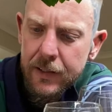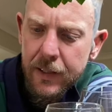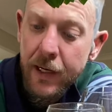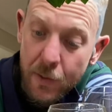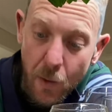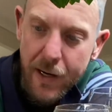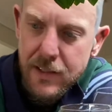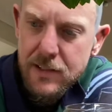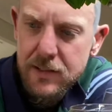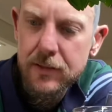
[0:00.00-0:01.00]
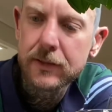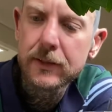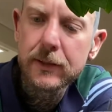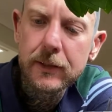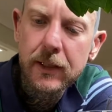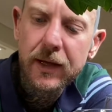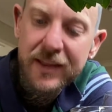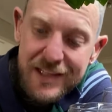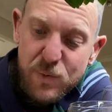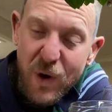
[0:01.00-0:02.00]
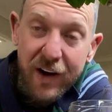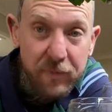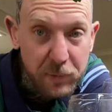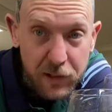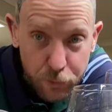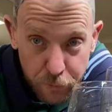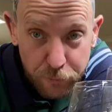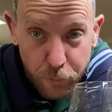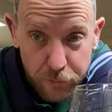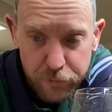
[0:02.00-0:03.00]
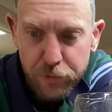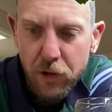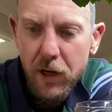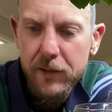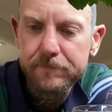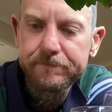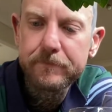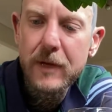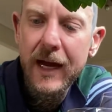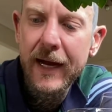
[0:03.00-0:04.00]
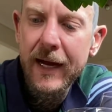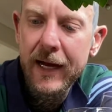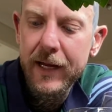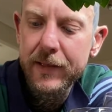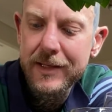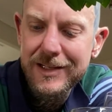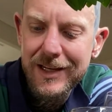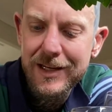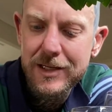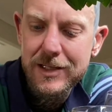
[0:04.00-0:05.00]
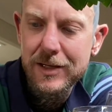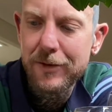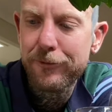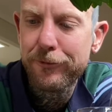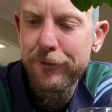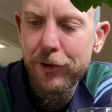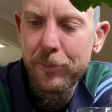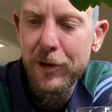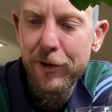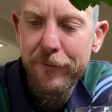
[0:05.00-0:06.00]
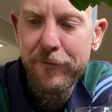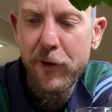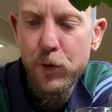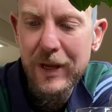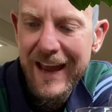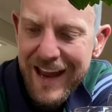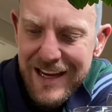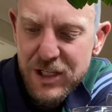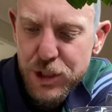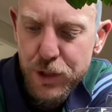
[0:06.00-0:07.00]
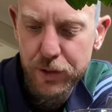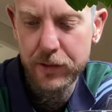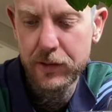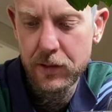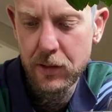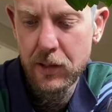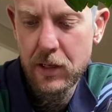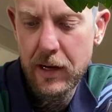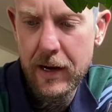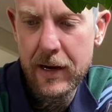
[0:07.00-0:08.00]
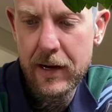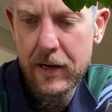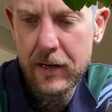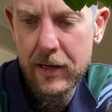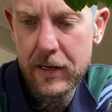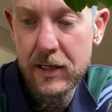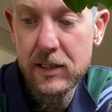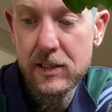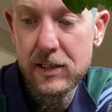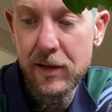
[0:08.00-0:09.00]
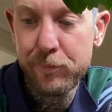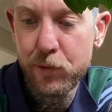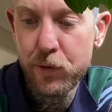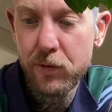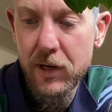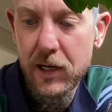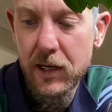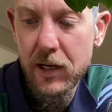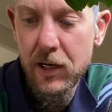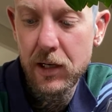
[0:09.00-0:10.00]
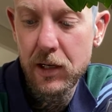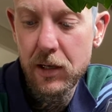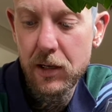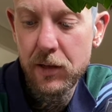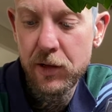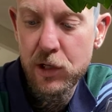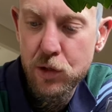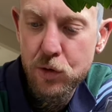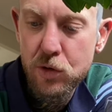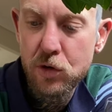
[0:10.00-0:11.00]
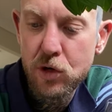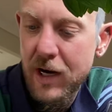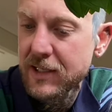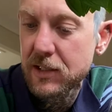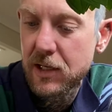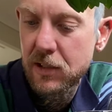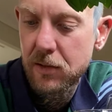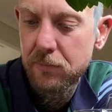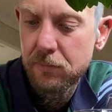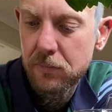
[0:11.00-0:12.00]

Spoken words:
Anyways, this one I've been looking forward to trying. This is from Vocation. It is a brewery in the United Kingdom.